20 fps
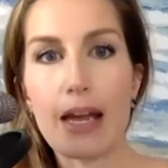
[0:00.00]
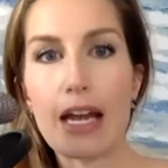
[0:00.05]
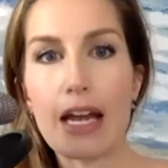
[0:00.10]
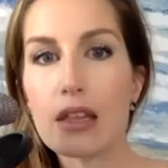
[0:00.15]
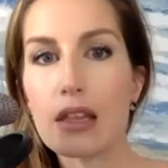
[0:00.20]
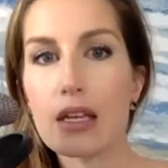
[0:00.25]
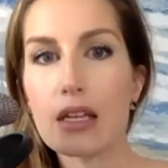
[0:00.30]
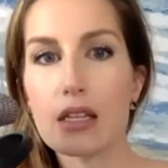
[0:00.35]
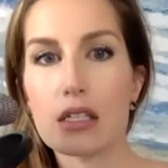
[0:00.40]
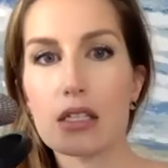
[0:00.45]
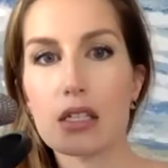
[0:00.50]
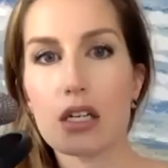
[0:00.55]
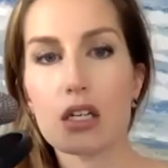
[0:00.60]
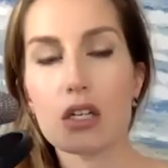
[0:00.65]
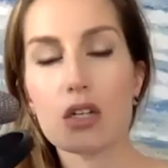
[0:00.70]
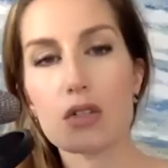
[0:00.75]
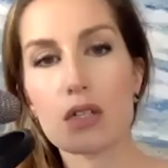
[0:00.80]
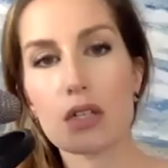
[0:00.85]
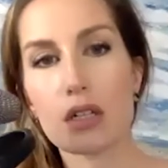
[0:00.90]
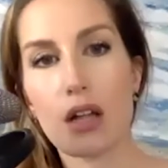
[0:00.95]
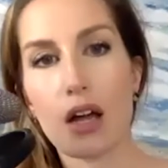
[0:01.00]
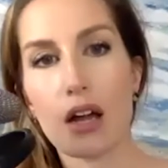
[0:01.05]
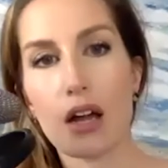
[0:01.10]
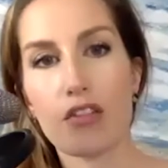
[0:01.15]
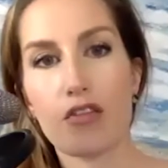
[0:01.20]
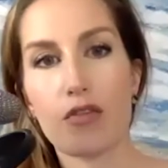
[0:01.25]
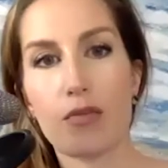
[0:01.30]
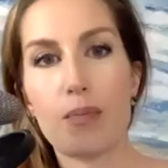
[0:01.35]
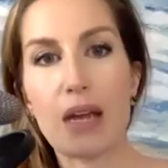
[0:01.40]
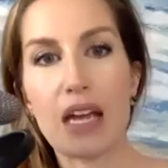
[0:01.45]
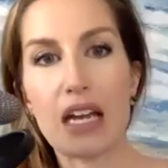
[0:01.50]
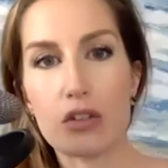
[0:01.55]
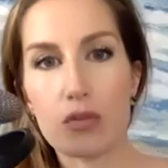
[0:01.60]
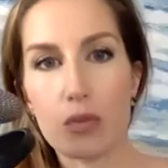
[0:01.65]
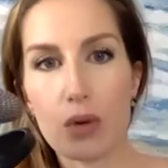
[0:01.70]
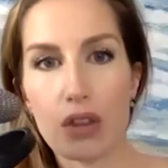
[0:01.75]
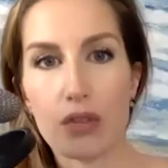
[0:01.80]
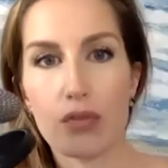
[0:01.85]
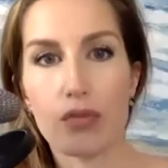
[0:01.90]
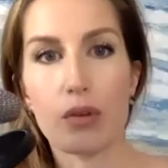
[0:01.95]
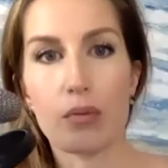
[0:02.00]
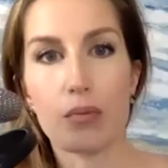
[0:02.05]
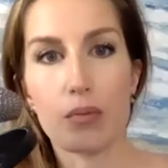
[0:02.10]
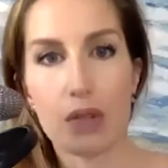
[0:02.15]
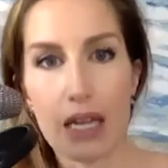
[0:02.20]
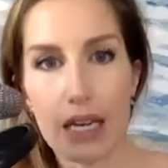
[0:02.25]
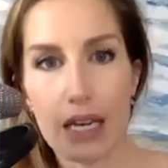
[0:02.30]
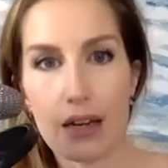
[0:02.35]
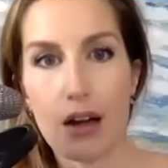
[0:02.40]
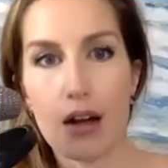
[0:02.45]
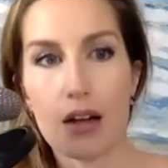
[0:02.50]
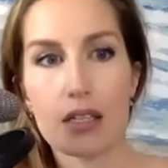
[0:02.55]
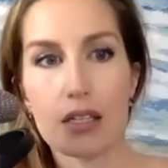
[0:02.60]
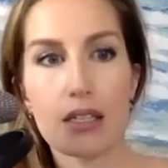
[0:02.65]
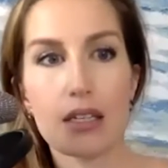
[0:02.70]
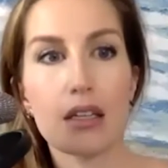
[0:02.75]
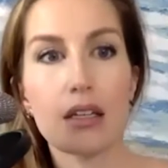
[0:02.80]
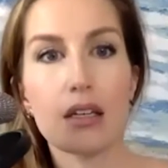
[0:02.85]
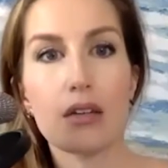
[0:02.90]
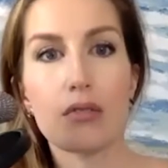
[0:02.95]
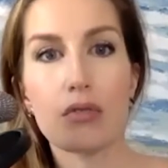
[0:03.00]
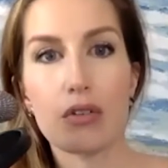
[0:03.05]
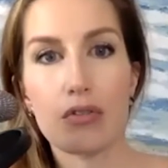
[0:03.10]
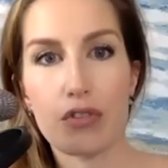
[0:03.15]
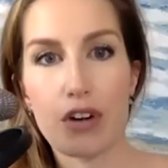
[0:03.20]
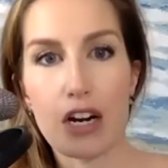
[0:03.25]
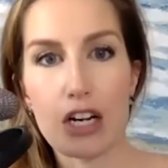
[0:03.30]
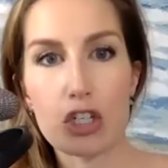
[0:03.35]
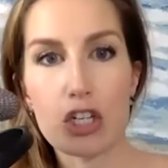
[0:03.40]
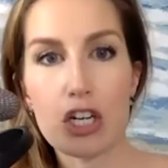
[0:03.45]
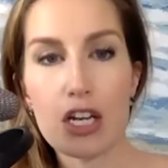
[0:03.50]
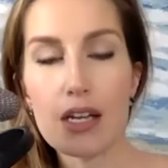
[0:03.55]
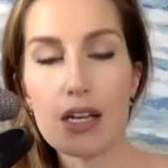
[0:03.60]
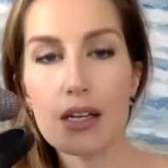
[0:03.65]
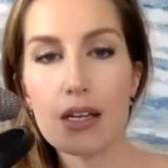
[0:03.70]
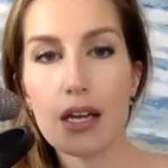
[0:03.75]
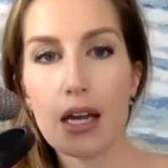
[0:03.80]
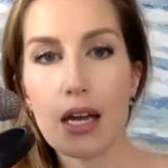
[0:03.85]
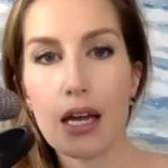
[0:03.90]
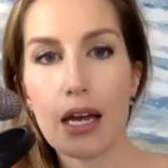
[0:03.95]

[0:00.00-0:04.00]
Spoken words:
anything that's going to use a lot of bandwidth from like constantly refreshing,